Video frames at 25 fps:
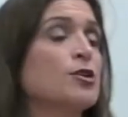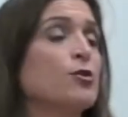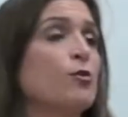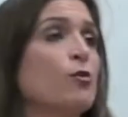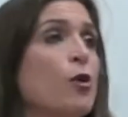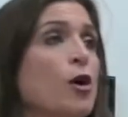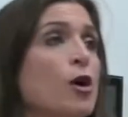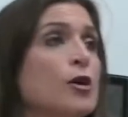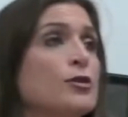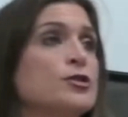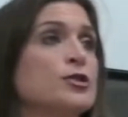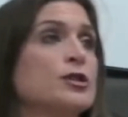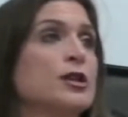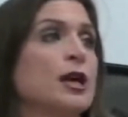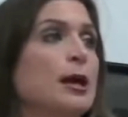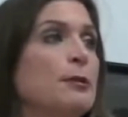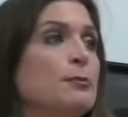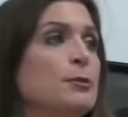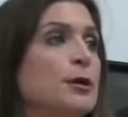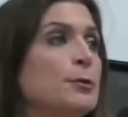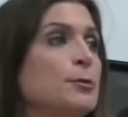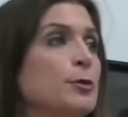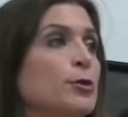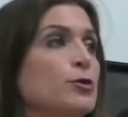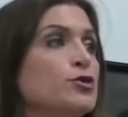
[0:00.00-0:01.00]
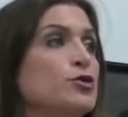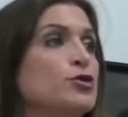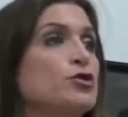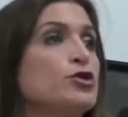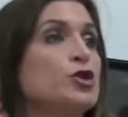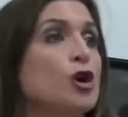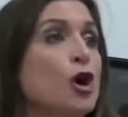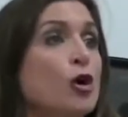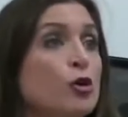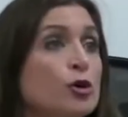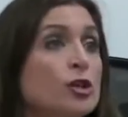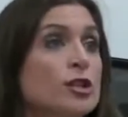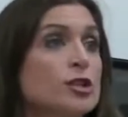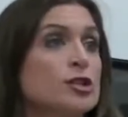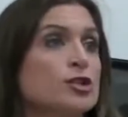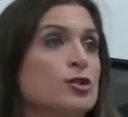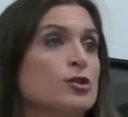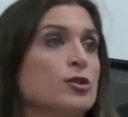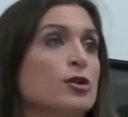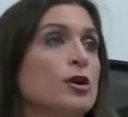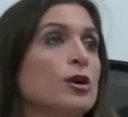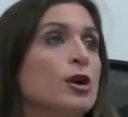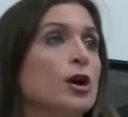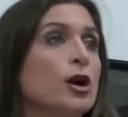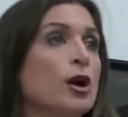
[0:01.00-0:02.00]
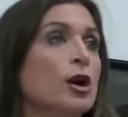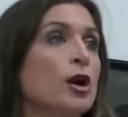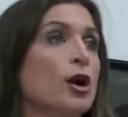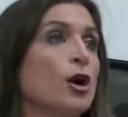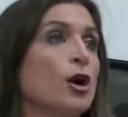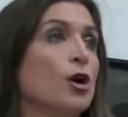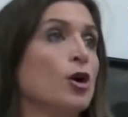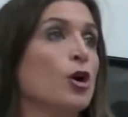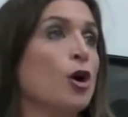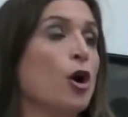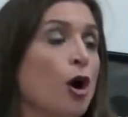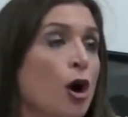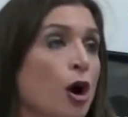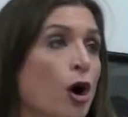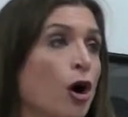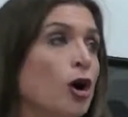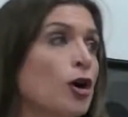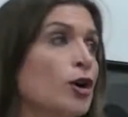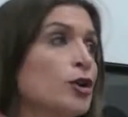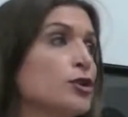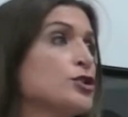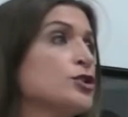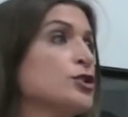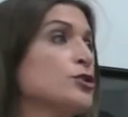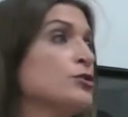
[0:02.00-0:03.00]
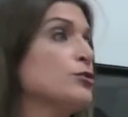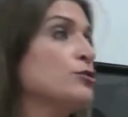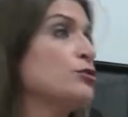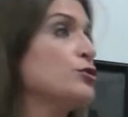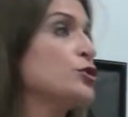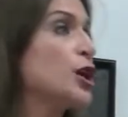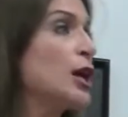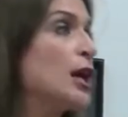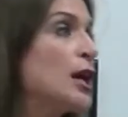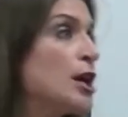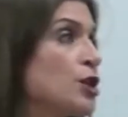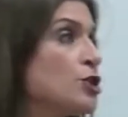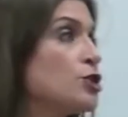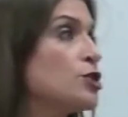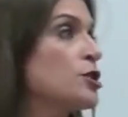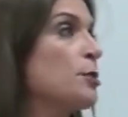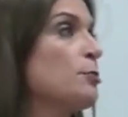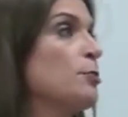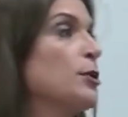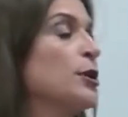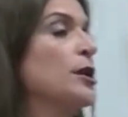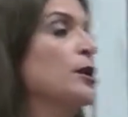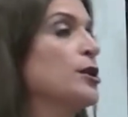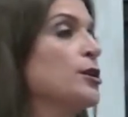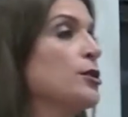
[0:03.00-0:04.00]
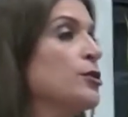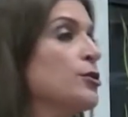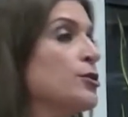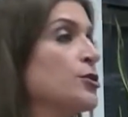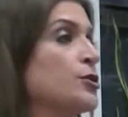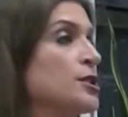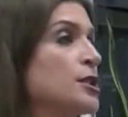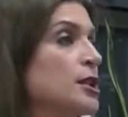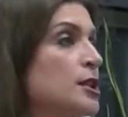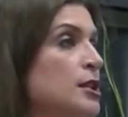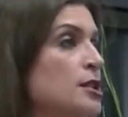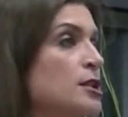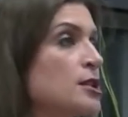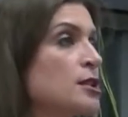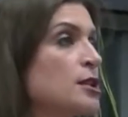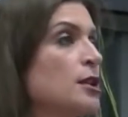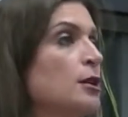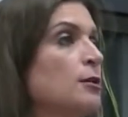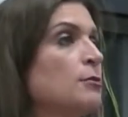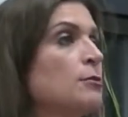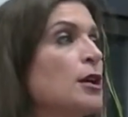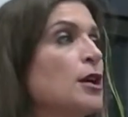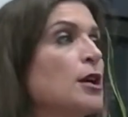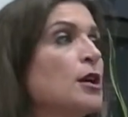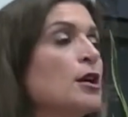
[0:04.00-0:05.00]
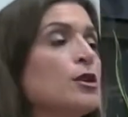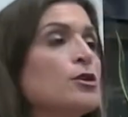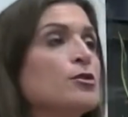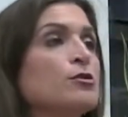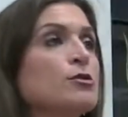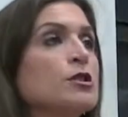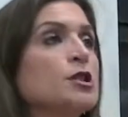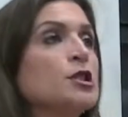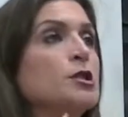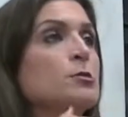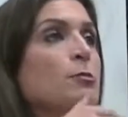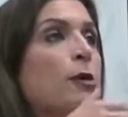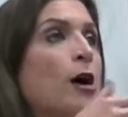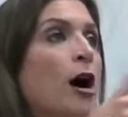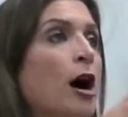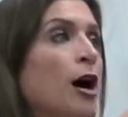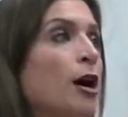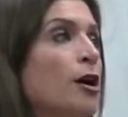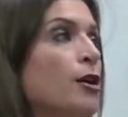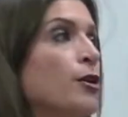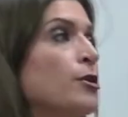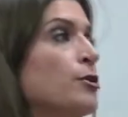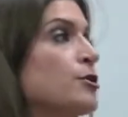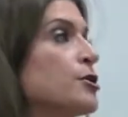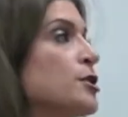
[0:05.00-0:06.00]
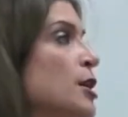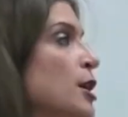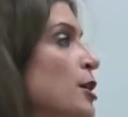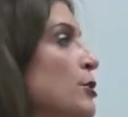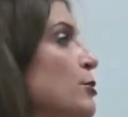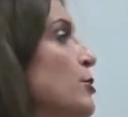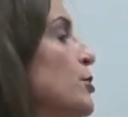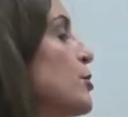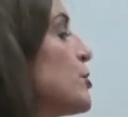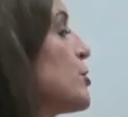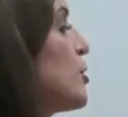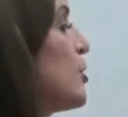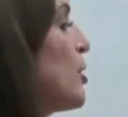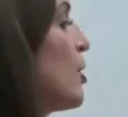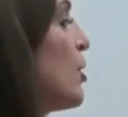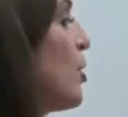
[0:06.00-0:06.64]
You want to get people to notice your cause, to change the political system, to inspire terror,